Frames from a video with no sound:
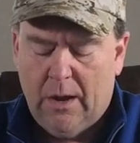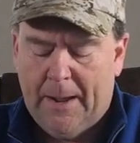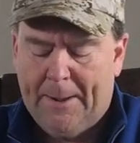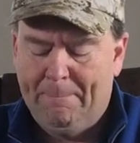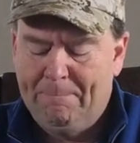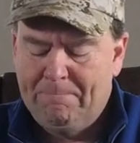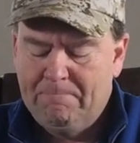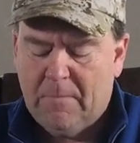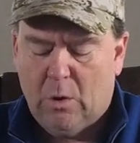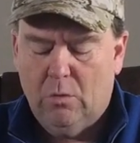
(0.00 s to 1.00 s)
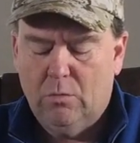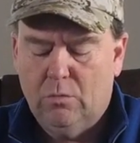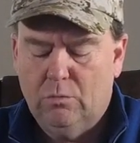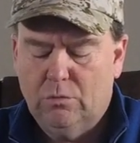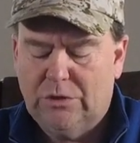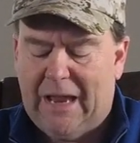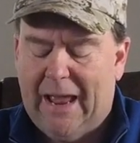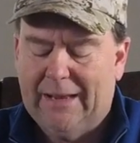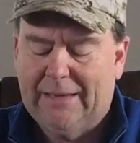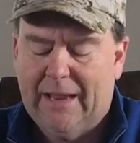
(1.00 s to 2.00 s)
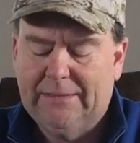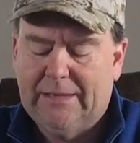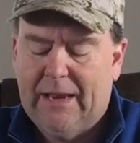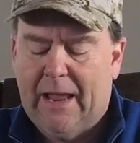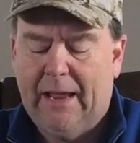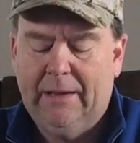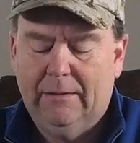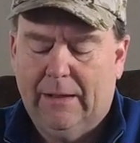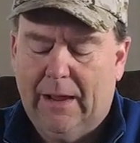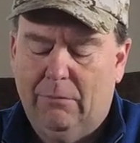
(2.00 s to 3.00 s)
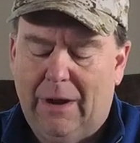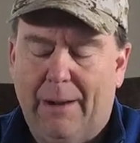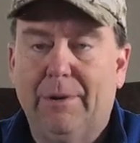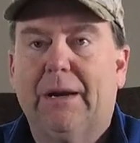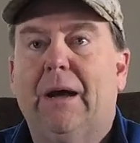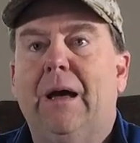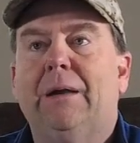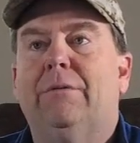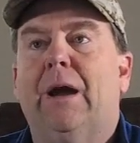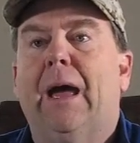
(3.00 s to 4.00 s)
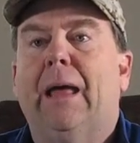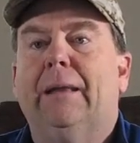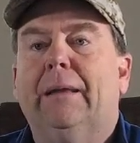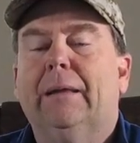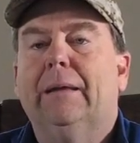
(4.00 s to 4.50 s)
Um, sad day today. Uh, Robert Conrad.